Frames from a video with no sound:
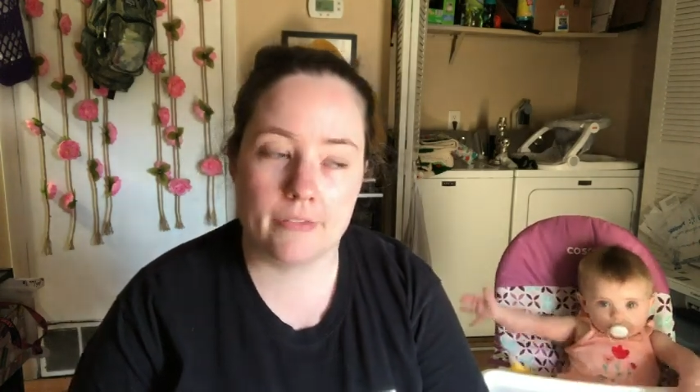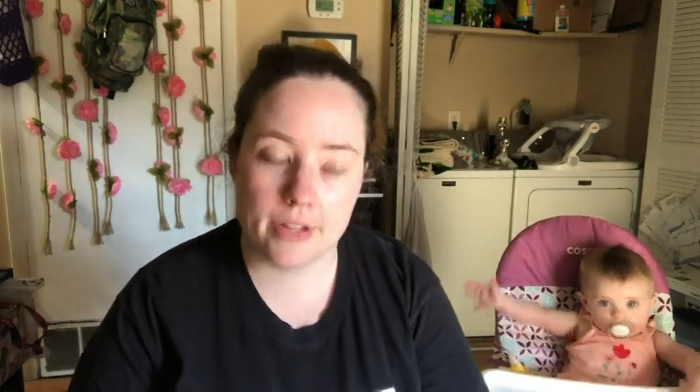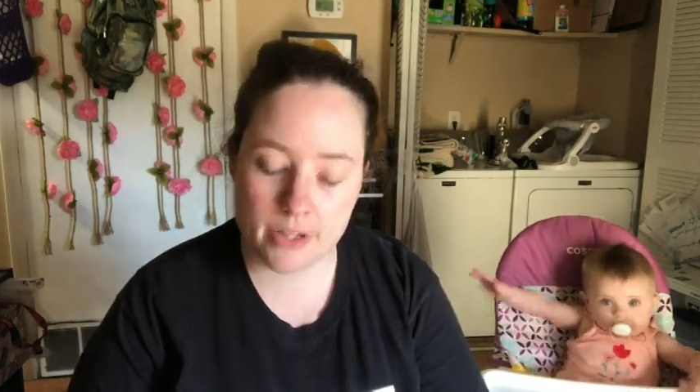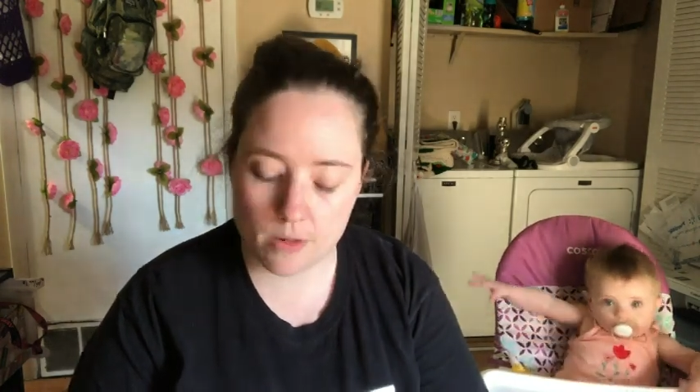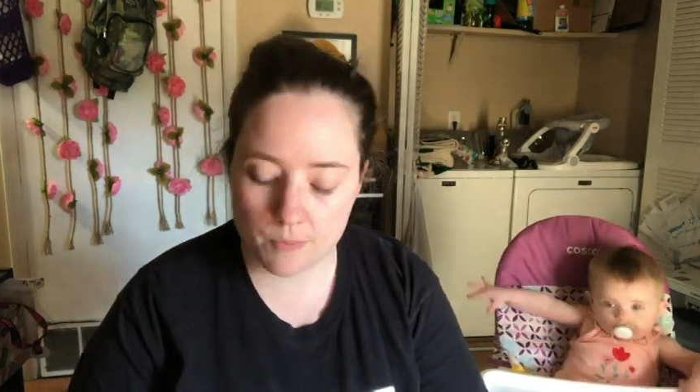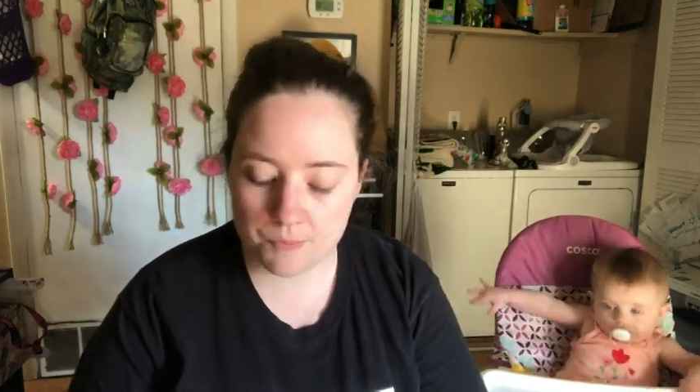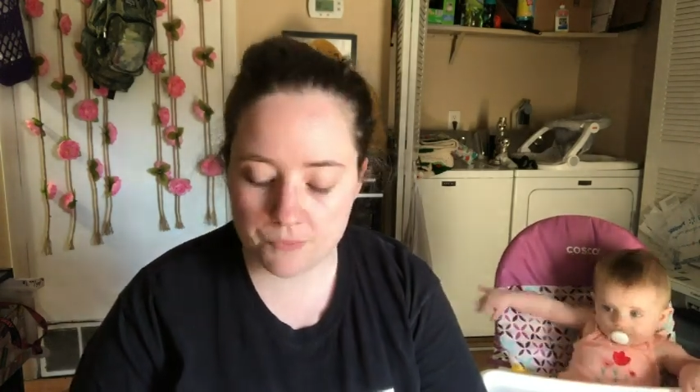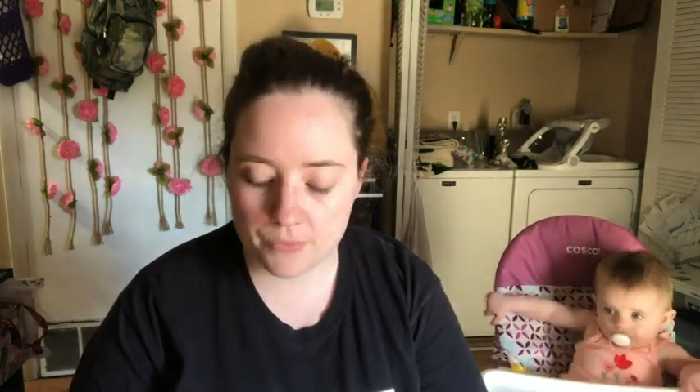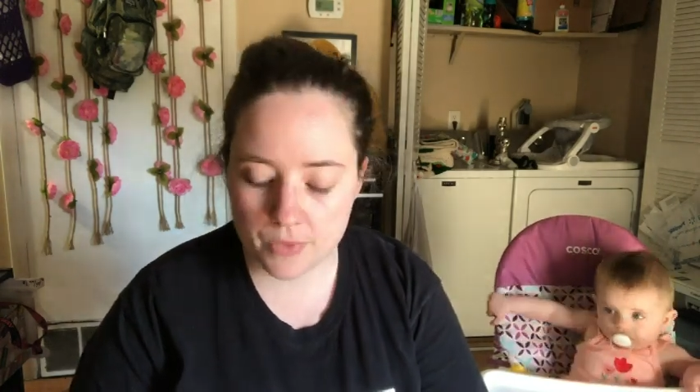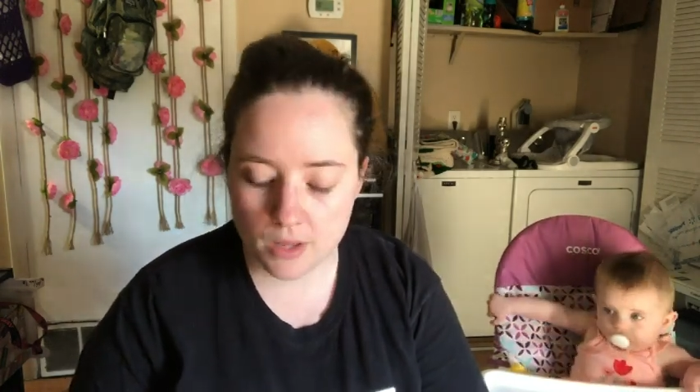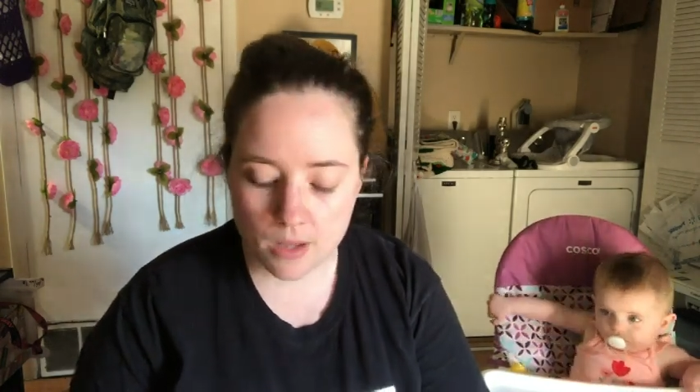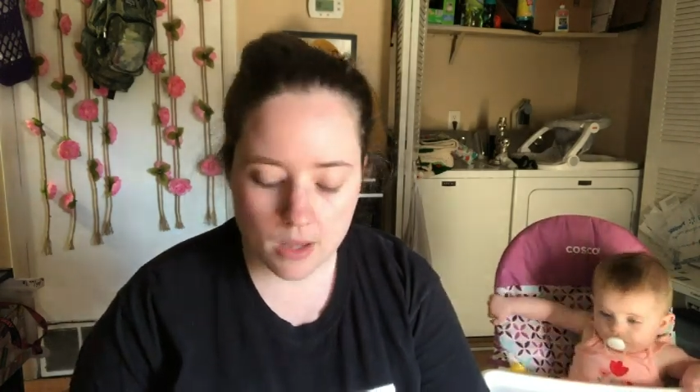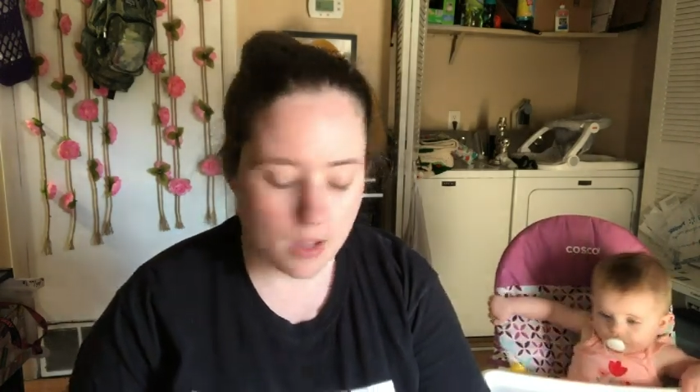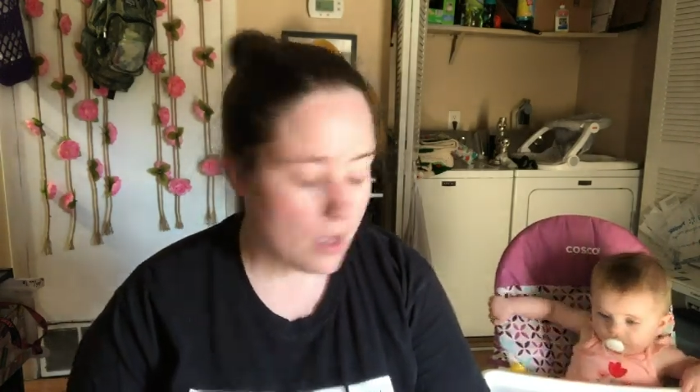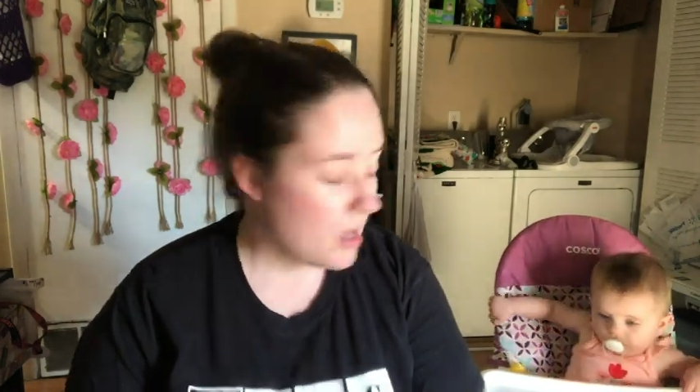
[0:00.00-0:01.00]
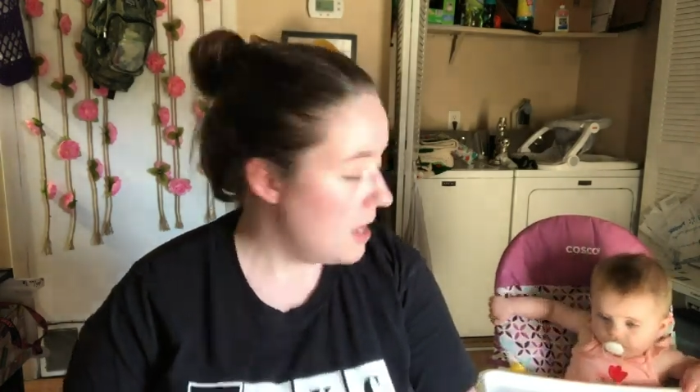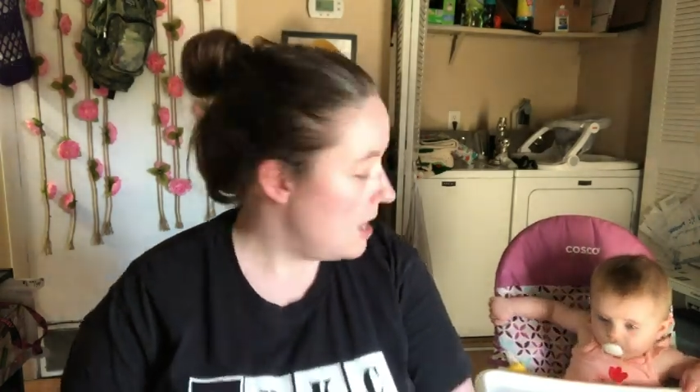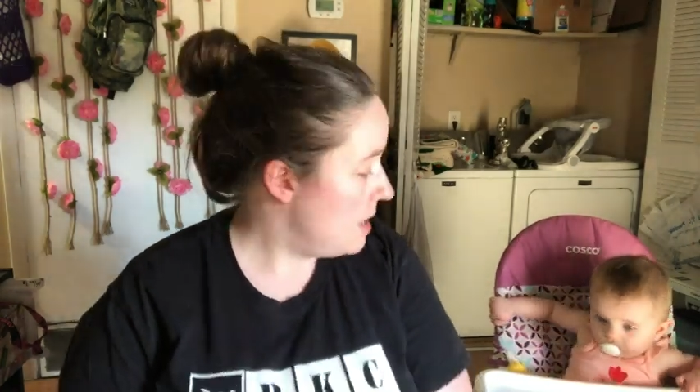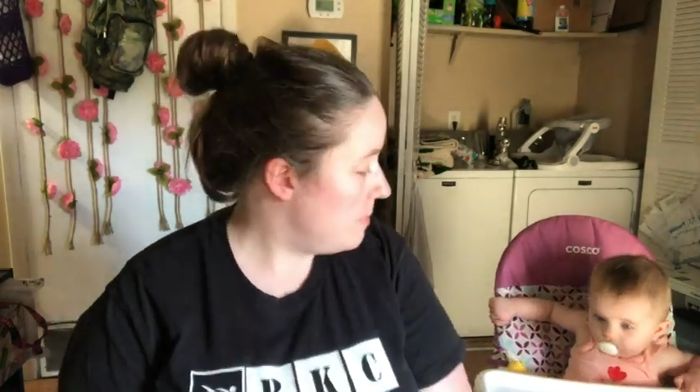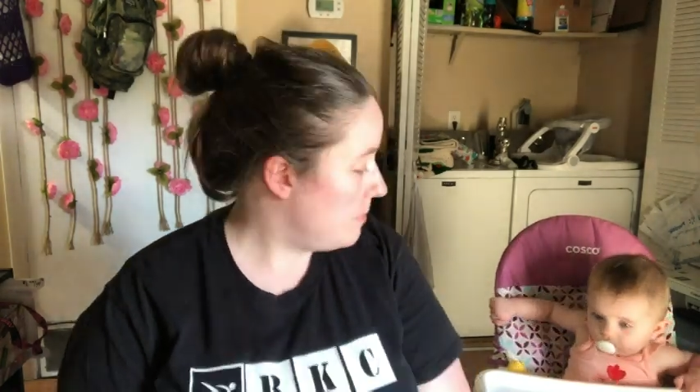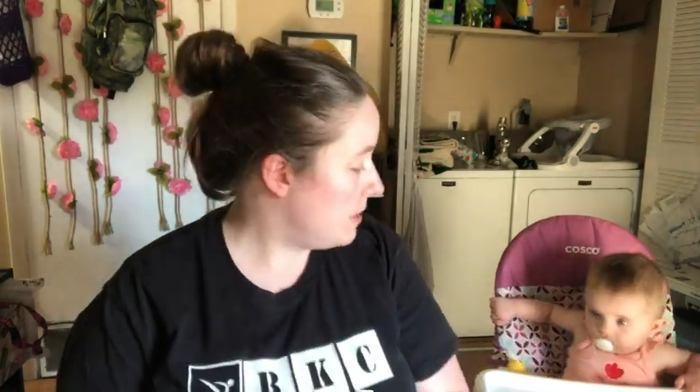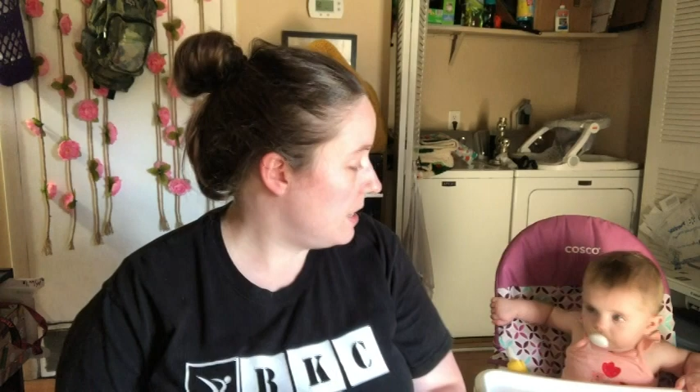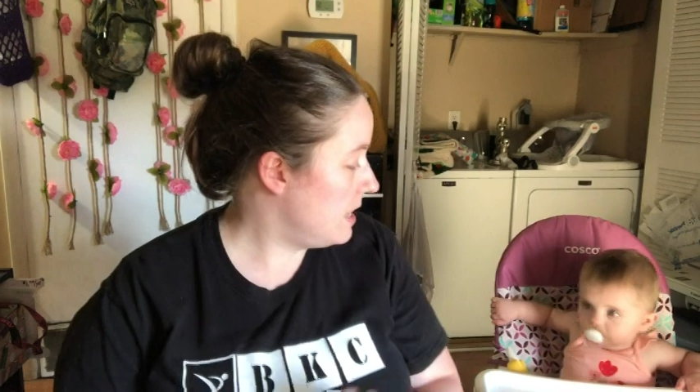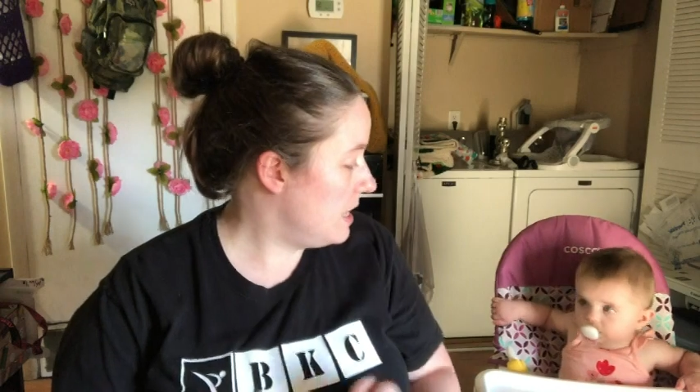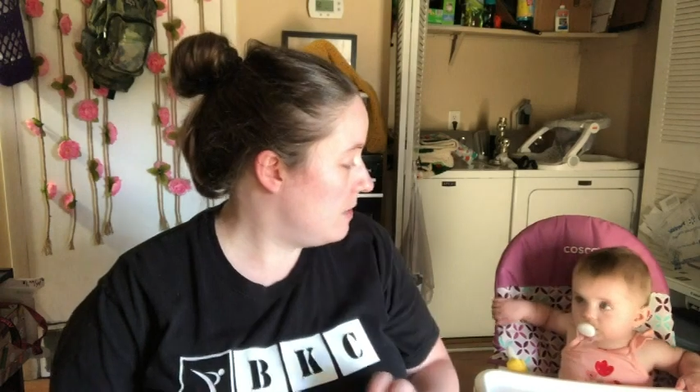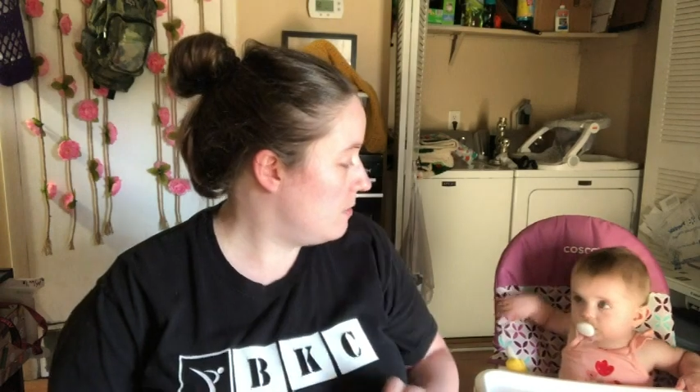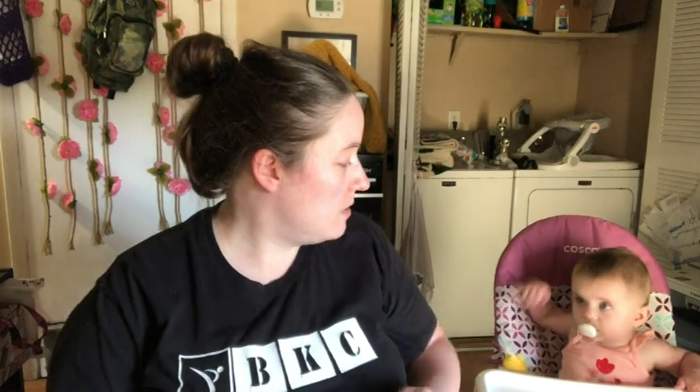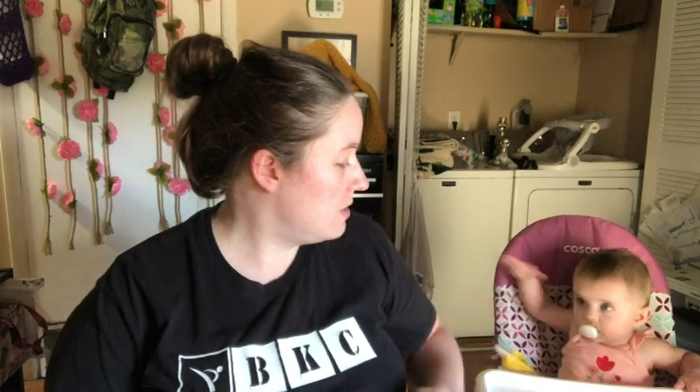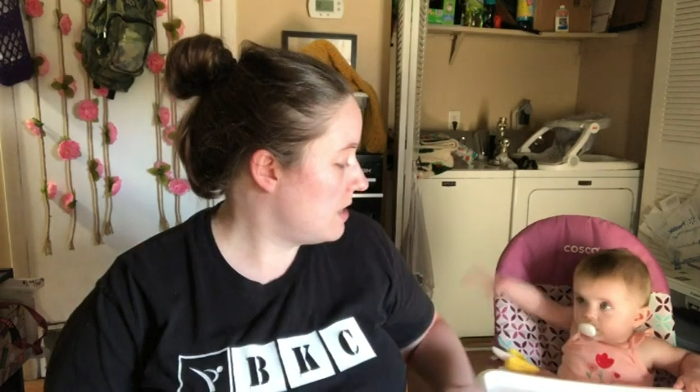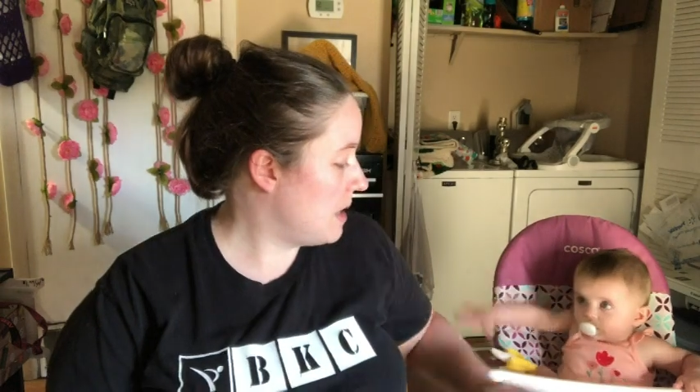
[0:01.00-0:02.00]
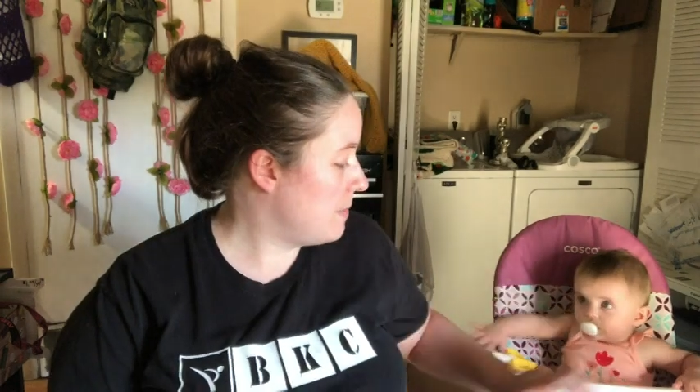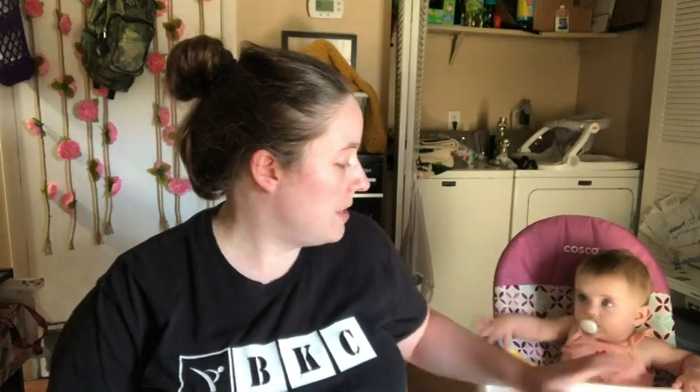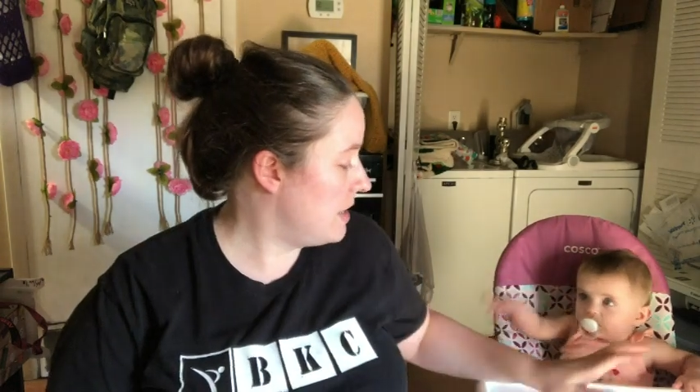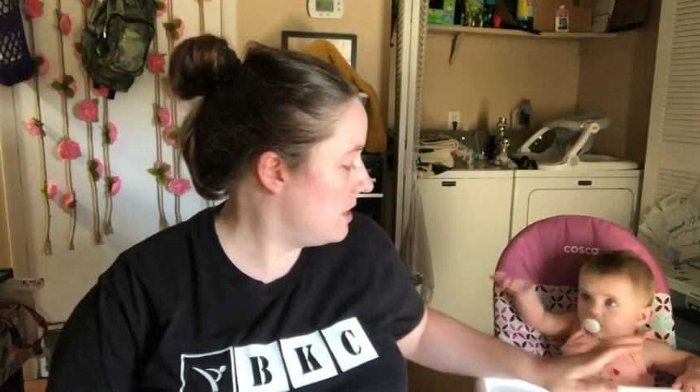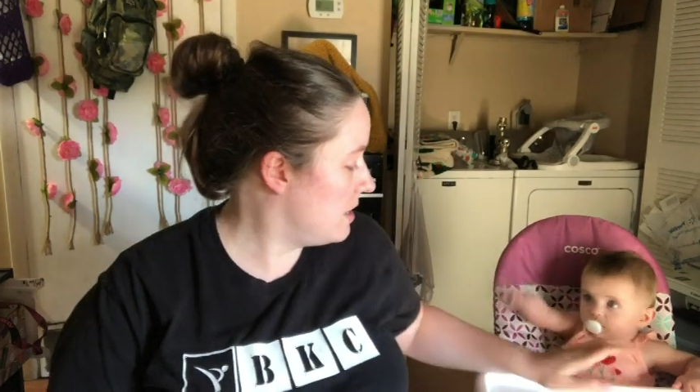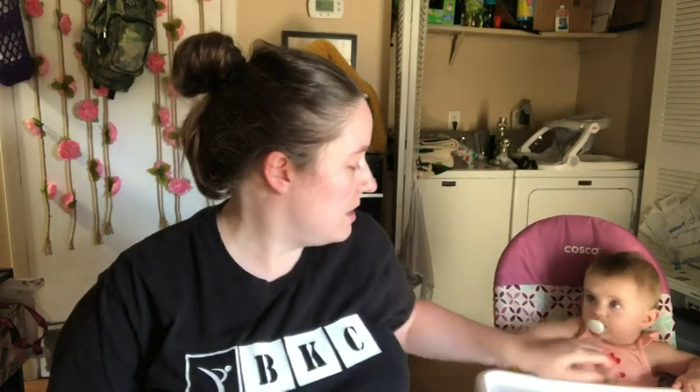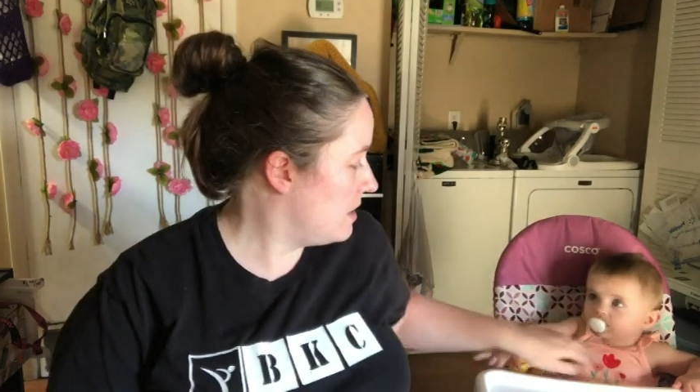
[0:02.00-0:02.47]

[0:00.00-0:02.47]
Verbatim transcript: video. But it was, I made